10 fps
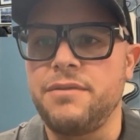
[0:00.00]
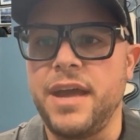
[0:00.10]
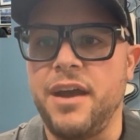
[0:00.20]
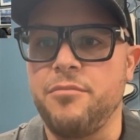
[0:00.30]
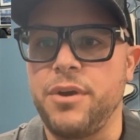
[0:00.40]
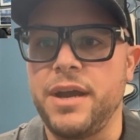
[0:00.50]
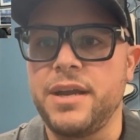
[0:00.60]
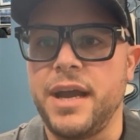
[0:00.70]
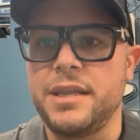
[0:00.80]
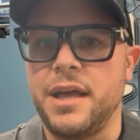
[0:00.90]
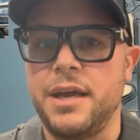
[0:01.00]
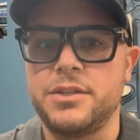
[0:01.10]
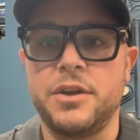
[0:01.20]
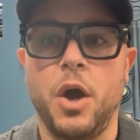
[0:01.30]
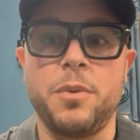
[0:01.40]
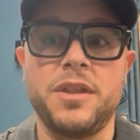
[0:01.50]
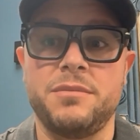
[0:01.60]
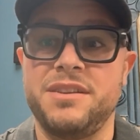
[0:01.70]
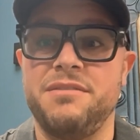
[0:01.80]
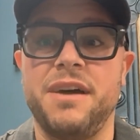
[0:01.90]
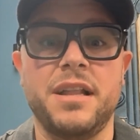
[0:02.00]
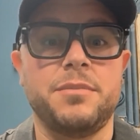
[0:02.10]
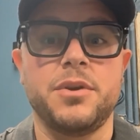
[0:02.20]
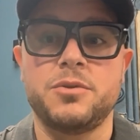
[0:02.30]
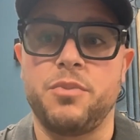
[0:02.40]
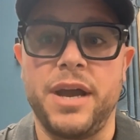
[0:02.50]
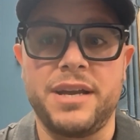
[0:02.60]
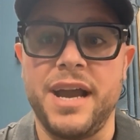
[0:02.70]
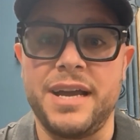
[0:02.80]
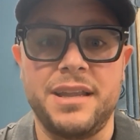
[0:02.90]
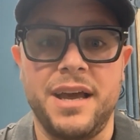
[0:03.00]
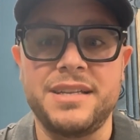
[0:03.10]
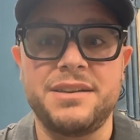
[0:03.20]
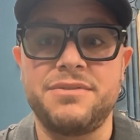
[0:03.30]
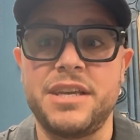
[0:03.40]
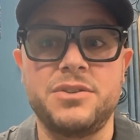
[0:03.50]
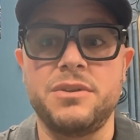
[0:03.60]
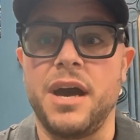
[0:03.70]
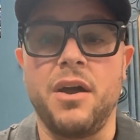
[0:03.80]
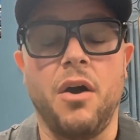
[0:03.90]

if they have brand guidelines, or helping them develop those brand guidelines if they do not